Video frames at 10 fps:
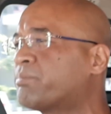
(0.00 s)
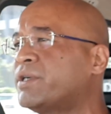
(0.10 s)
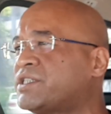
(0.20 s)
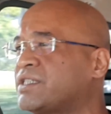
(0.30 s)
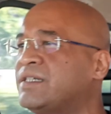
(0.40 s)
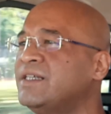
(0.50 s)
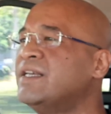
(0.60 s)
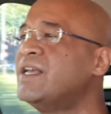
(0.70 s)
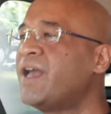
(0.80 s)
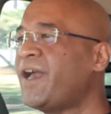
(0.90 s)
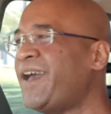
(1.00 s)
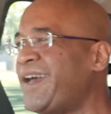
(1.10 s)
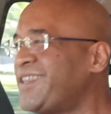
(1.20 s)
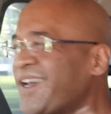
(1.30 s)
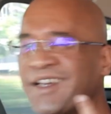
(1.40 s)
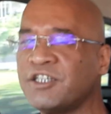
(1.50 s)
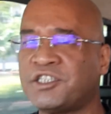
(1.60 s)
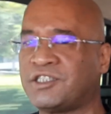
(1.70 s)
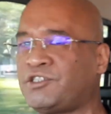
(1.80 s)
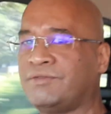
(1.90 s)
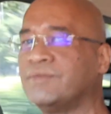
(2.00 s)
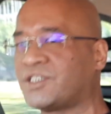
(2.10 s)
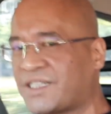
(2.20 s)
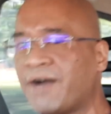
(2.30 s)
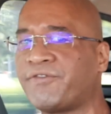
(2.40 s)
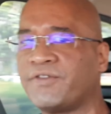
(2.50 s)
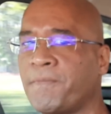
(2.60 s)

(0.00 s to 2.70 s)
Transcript: pressure, and that kind of sh stuff.